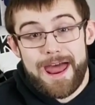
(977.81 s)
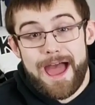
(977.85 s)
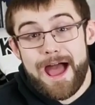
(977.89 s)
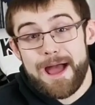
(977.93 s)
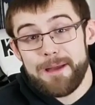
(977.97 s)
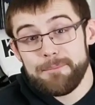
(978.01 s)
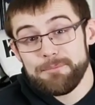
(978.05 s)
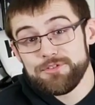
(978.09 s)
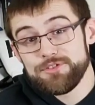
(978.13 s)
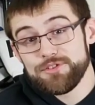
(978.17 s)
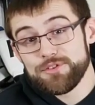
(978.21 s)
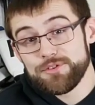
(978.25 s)

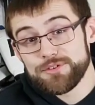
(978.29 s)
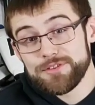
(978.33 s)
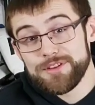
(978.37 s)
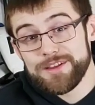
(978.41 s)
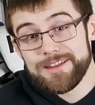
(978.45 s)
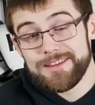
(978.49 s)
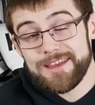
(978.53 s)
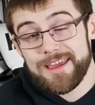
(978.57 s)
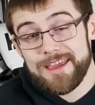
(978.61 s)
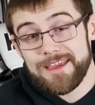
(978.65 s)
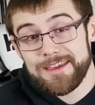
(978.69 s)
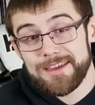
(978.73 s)
I'm certainly
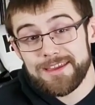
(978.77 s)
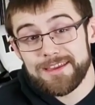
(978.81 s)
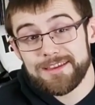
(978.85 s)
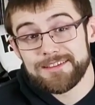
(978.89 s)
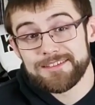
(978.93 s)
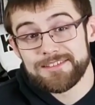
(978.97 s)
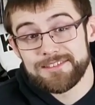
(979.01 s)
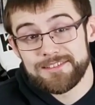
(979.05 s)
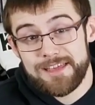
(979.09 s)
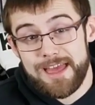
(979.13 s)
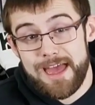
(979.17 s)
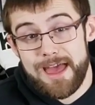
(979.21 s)
taking a
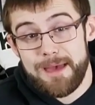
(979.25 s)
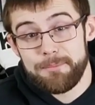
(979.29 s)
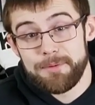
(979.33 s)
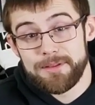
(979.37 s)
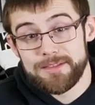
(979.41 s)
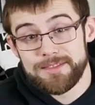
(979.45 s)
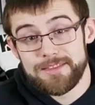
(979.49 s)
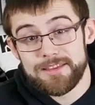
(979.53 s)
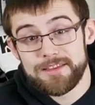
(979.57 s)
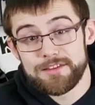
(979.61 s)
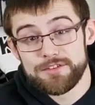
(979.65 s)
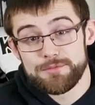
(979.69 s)
stab
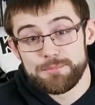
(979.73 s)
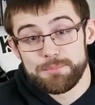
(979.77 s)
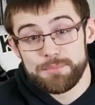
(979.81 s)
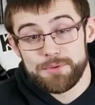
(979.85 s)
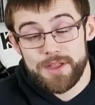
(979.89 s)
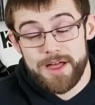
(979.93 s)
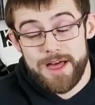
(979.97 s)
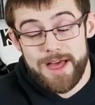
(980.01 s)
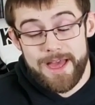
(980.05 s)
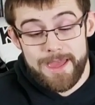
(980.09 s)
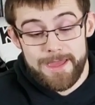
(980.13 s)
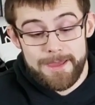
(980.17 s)
at this
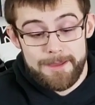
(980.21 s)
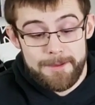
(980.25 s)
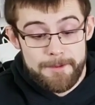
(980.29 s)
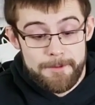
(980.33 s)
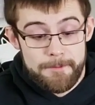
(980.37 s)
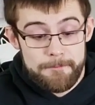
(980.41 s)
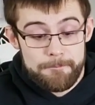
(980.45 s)
play.